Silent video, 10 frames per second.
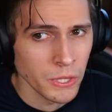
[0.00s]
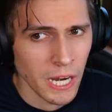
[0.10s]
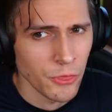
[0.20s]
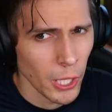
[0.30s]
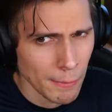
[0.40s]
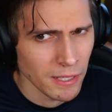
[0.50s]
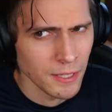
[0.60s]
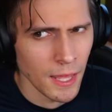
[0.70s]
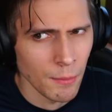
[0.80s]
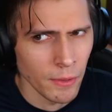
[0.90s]
But then I thought
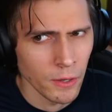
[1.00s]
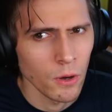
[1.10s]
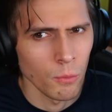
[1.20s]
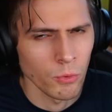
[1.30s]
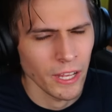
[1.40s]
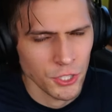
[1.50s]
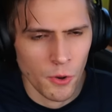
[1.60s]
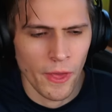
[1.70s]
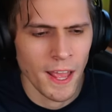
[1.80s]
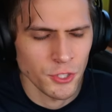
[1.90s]
about that. I'm like, oh, well,
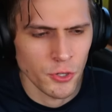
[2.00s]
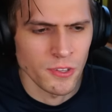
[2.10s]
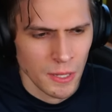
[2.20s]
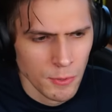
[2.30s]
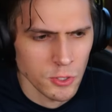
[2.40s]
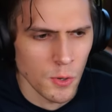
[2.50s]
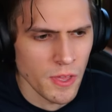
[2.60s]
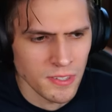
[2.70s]
actually, no, they answered in this episode.